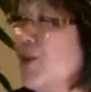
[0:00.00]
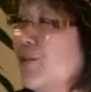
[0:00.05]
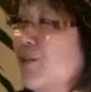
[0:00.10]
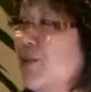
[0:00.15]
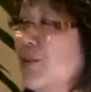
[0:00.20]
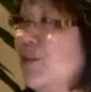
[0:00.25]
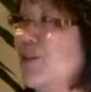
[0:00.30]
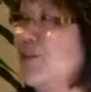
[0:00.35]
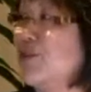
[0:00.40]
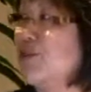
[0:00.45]

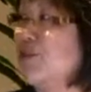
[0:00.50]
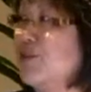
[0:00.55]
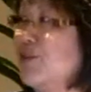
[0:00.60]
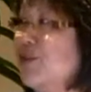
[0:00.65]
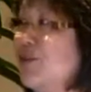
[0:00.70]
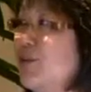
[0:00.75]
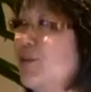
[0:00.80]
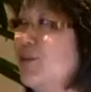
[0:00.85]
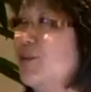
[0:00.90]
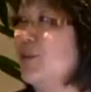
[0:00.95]
for those of
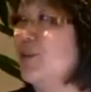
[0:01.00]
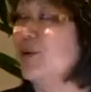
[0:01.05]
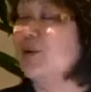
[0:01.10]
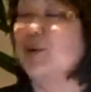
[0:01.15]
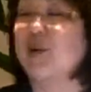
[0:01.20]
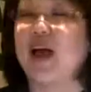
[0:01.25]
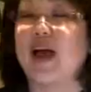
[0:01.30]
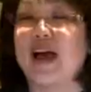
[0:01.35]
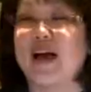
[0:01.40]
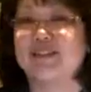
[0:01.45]
you
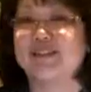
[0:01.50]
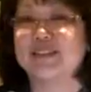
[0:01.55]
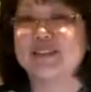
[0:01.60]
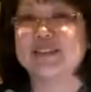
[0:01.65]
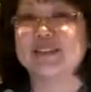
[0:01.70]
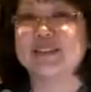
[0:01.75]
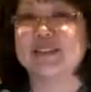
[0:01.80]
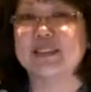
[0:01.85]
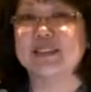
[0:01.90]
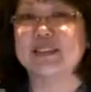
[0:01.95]
who haven't
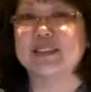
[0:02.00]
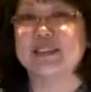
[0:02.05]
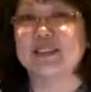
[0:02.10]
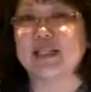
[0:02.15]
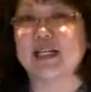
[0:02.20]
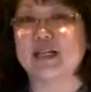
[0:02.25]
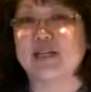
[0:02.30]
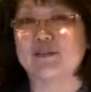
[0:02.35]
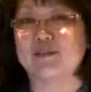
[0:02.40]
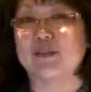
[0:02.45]
seen it,
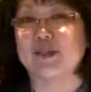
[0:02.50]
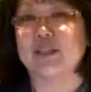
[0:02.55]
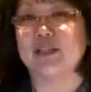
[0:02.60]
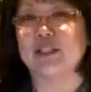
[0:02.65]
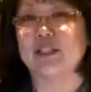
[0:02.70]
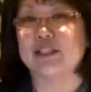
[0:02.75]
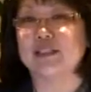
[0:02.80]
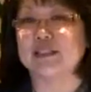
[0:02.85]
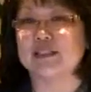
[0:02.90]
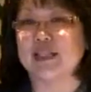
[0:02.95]
kind of what it
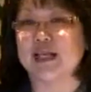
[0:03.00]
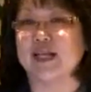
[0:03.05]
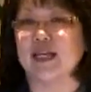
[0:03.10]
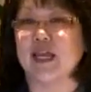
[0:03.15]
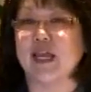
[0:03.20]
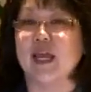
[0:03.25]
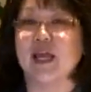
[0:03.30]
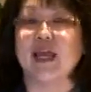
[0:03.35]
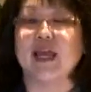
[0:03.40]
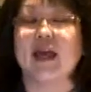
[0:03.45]
looks like.
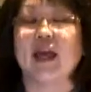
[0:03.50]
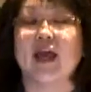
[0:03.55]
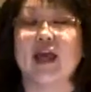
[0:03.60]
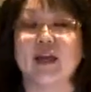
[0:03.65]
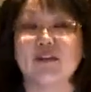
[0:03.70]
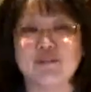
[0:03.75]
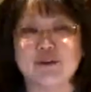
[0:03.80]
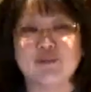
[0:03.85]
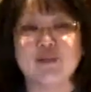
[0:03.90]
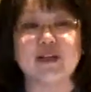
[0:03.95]

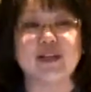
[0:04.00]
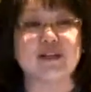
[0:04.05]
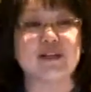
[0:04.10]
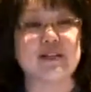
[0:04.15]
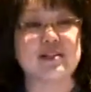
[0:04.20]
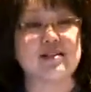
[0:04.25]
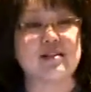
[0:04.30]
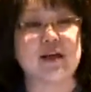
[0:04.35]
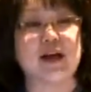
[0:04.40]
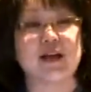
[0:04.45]
Every one of
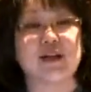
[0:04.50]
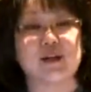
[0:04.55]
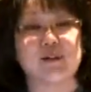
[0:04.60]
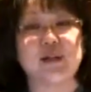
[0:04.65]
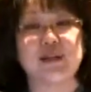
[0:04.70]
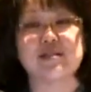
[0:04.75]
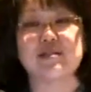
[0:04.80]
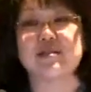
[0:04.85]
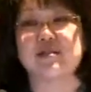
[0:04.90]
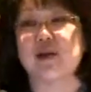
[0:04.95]
these
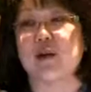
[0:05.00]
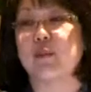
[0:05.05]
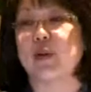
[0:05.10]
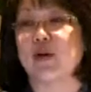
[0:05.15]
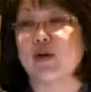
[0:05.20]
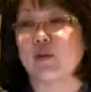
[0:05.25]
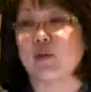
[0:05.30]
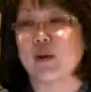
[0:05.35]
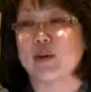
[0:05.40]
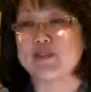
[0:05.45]
documents is up
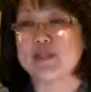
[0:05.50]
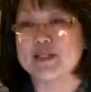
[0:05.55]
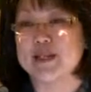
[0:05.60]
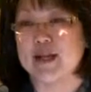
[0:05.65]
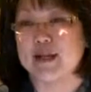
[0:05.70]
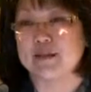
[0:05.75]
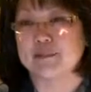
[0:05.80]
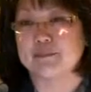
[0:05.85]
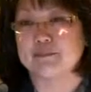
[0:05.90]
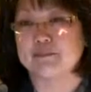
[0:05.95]
on our
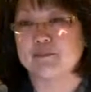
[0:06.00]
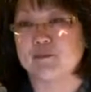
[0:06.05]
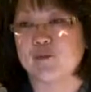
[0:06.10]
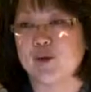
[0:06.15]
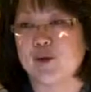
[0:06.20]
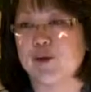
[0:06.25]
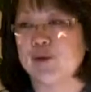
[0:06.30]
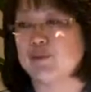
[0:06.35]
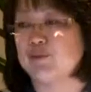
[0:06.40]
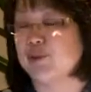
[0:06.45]
website
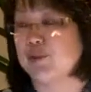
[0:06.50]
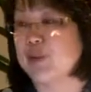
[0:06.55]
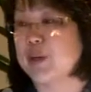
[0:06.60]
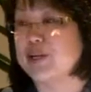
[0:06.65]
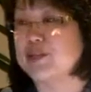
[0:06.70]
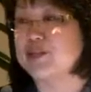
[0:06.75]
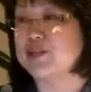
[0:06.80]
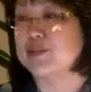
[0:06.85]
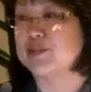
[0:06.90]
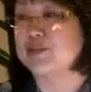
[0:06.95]
for your
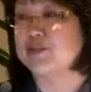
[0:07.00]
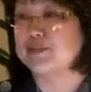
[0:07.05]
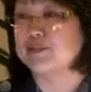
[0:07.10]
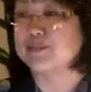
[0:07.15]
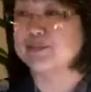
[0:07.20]
information.